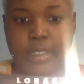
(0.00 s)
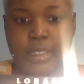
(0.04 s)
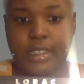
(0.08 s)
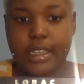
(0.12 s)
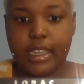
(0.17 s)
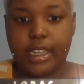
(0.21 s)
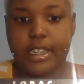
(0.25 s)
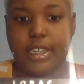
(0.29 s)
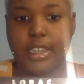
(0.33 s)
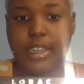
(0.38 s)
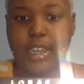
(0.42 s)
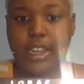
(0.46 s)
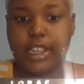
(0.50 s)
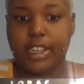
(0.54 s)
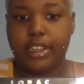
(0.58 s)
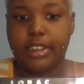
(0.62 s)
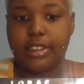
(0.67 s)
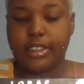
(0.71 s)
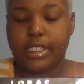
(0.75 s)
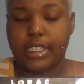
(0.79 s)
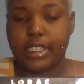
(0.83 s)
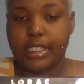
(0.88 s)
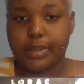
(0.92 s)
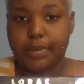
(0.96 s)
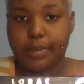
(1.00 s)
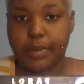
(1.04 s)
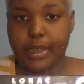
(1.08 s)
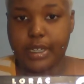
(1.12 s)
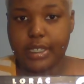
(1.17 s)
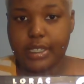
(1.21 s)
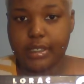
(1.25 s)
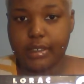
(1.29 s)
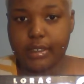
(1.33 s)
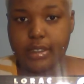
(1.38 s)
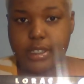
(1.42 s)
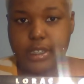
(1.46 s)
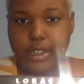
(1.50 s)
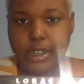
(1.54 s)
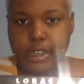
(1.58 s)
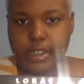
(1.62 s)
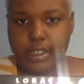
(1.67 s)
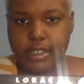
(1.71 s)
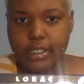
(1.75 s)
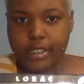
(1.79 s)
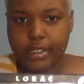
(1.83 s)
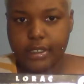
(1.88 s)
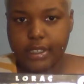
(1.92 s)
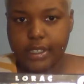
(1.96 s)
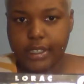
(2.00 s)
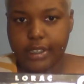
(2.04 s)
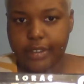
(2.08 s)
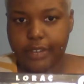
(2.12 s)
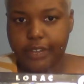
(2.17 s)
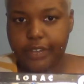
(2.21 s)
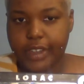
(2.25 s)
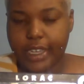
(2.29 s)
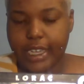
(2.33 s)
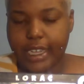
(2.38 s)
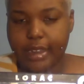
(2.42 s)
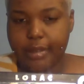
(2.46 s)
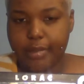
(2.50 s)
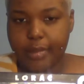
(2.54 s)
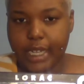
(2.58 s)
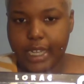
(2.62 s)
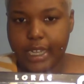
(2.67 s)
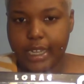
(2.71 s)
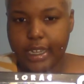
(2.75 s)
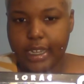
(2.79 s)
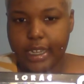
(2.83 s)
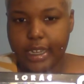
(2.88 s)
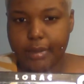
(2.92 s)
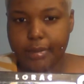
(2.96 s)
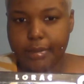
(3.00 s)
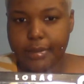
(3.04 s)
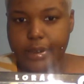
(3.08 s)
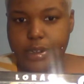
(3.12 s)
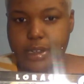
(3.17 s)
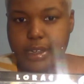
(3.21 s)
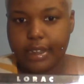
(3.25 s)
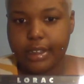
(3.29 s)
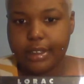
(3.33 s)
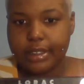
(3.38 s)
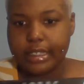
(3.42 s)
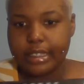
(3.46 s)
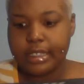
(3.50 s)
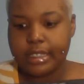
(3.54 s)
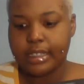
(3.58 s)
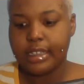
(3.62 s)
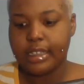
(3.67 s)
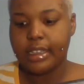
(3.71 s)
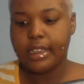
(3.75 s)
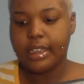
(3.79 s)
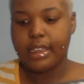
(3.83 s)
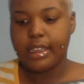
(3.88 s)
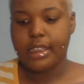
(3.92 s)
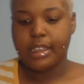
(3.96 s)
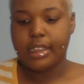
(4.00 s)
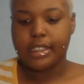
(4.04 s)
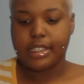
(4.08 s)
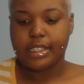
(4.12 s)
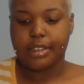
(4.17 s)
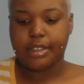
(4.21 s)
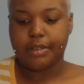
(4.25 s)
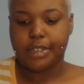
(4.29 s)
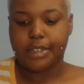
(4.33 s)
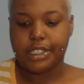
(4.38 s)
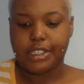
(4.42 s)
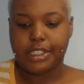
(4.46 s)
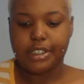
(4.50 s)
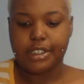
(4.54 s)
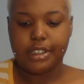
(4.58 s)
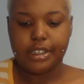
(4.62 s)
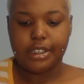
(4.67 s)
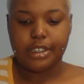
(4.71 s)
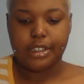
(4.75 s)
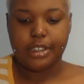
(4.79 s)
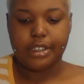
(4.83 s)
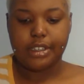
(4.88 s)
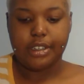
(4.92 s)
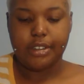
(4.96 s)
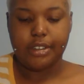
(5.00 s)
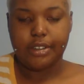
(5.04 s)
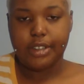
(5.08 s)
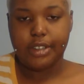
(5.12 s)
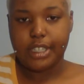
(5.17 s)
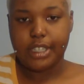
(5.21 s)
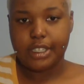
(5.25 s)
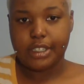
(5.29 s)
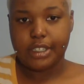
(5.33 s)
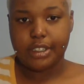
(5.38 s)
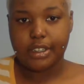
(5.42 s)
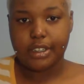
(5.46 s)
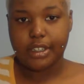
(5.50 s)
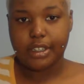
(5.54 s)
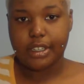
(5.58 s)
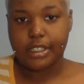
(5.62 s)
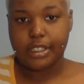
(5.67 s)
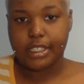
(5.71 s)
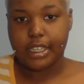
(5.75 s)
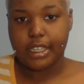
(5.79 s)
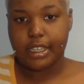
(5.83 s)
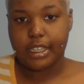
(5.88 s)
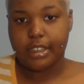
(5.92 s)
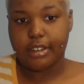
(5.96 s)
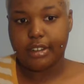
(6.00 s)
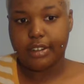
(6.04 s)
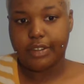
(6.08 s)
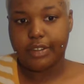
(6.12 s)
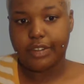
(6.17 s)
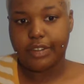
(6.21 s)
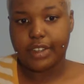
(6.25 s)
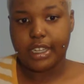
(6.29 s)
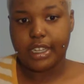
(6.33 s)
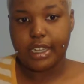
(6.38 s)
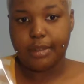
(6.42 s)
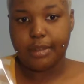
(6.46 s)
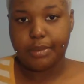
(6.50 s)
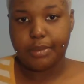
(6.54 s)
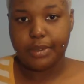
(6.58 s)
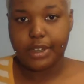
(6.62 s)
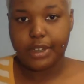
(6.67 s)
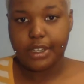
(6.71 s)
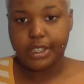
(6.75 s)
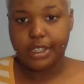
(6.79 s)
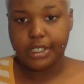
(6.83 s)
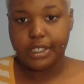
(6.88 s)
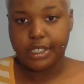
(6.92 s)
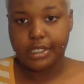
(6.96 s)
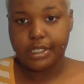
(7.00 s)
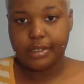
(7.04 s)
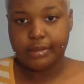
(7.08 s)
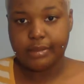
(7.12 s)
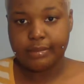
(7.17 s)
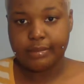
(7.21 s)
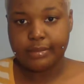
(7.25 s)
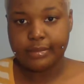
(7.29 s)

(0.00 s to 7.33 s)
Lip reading: and then I use Espresso, a darker tone, to define my eyebrows. So what you're going to do is you're going to take your flat brush.